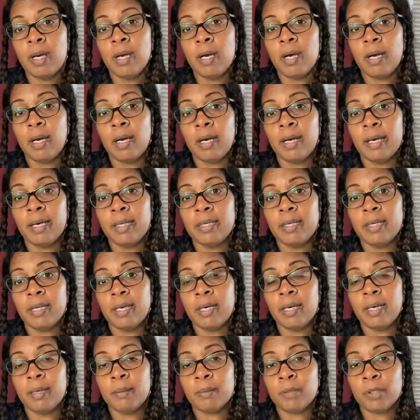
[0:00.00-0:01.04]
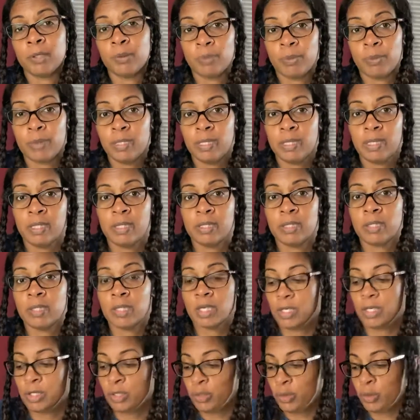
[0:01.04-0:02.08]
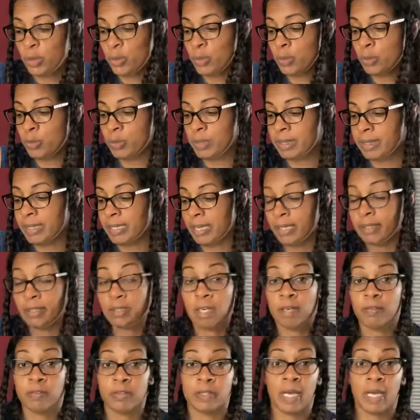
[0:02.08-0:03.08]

on Goodreads to read that novel.